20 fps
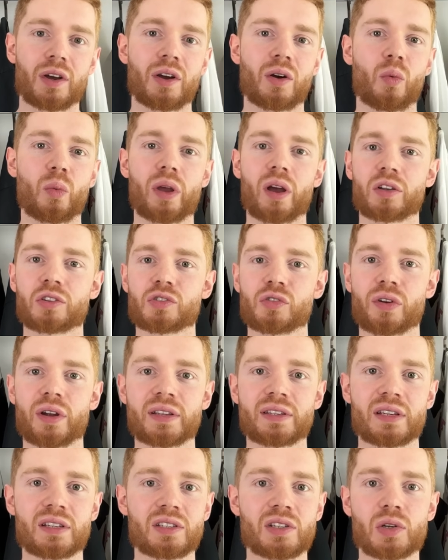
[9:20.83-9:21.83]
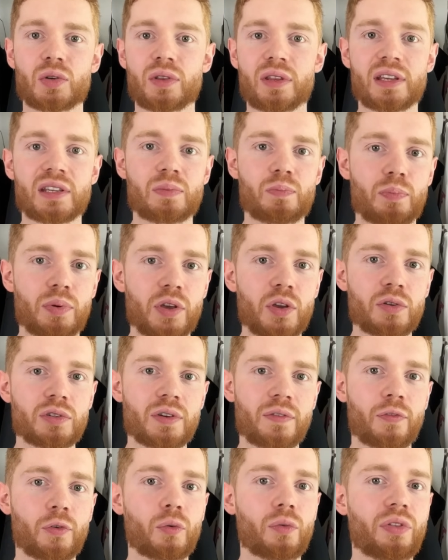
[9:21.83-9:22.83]
we are treated to these
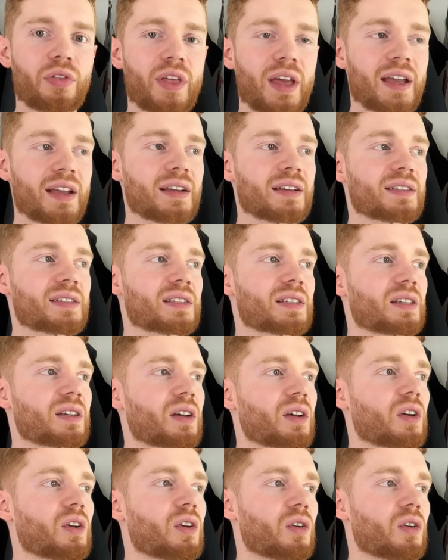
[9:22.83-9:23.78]
beautiful things